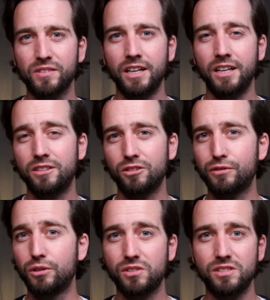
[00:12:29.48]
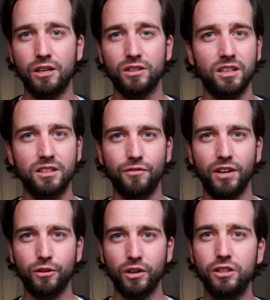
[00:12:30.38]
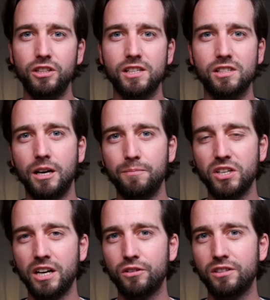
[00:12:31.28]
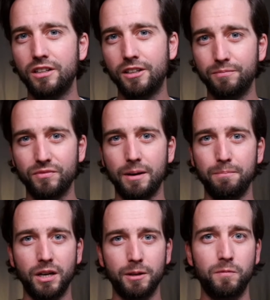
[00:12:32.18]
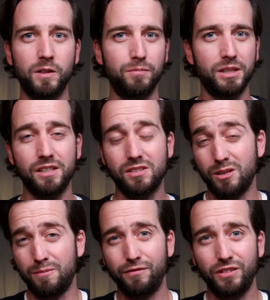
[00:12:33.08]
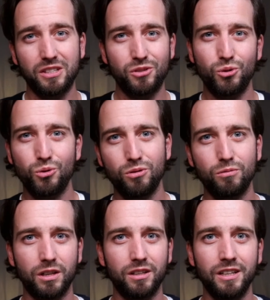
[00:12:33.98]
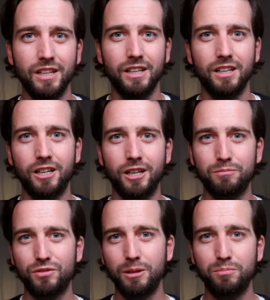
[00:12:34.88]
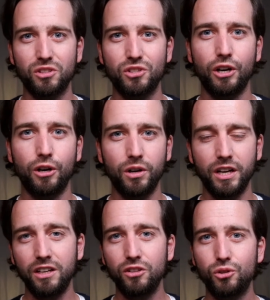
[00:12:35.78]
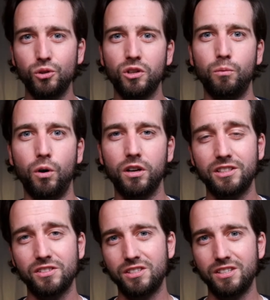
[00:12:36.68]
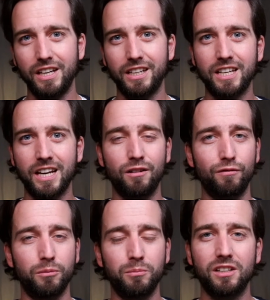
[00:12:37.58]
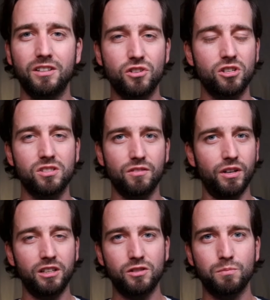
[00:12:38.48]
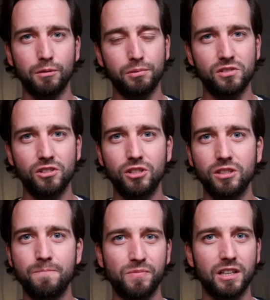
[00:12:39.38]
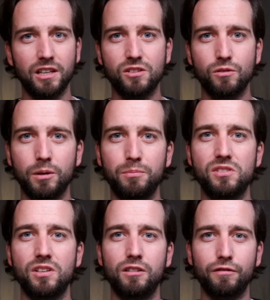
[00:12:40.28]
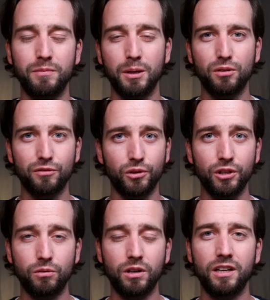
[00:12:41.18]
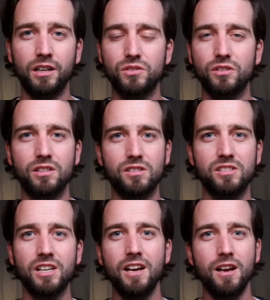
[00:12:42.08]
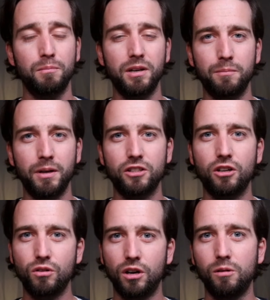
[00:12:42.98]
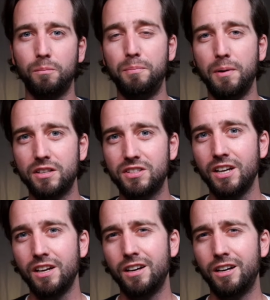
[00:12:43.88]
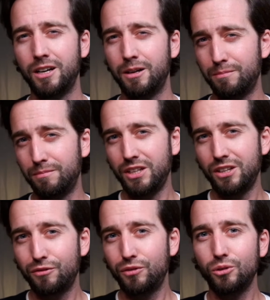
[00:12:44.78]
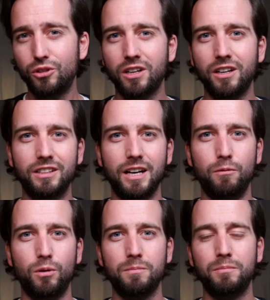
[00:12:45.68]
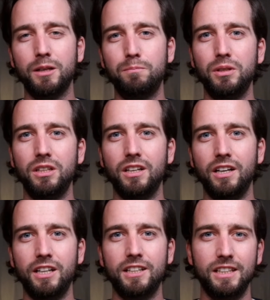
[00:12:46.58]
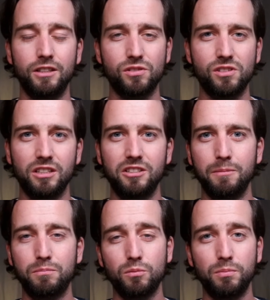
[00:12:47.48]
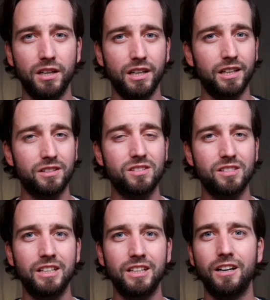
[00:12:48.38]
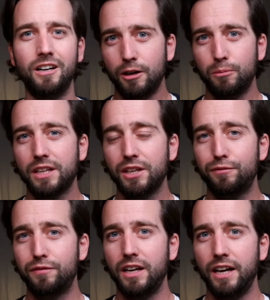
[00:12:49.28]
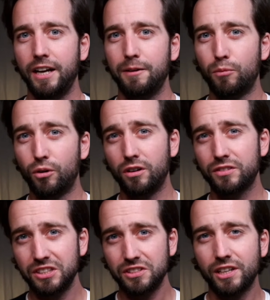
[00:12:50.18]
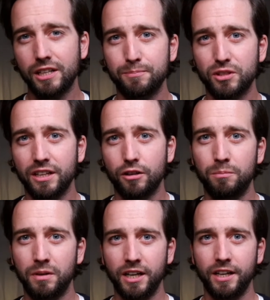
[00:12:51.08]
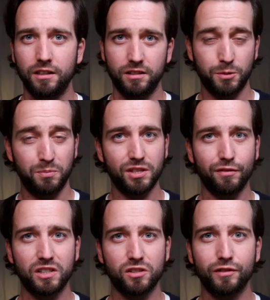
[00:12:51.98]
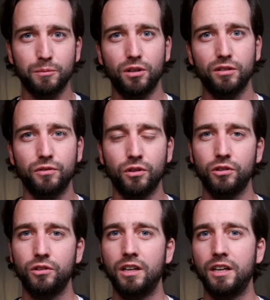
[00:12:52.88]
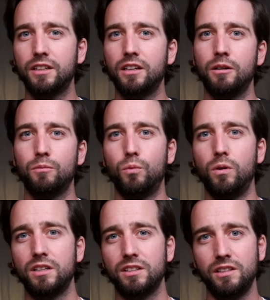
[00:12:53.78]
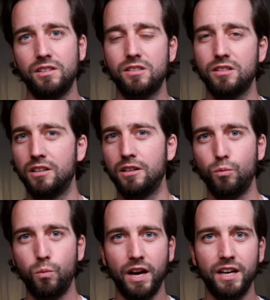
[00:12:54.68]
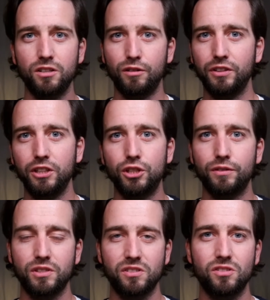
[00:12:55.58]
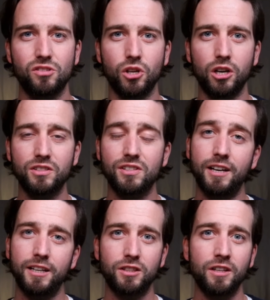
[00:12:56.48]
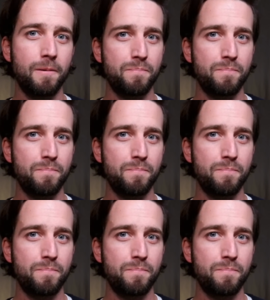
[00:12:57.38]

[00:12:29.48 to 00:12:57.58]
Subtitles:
And of course, now that the valuation has come down, that might be something to tip the toe into the waters again. For me, it's just a very small position, less than 1% of my portfolio right now, so it doesn't play a major role. But in the future, that one might be a interesting dip to buy. Let's see. I will give a more detailed update on my specifics of the portfolio, like what is the weight of each of the stocks and